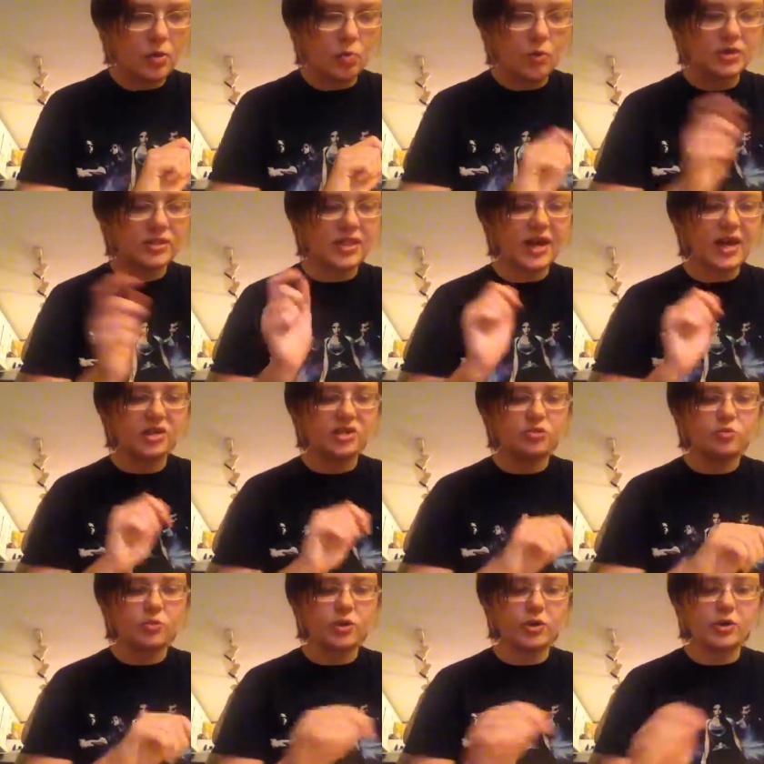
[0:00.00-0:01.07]
Once the
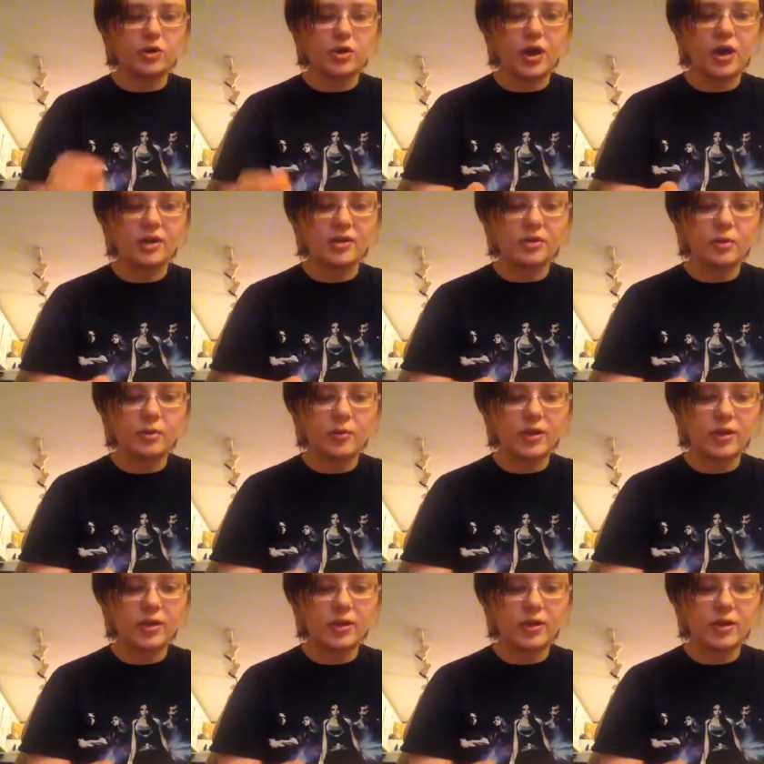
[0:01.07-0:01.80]
ashes were good and hot, they were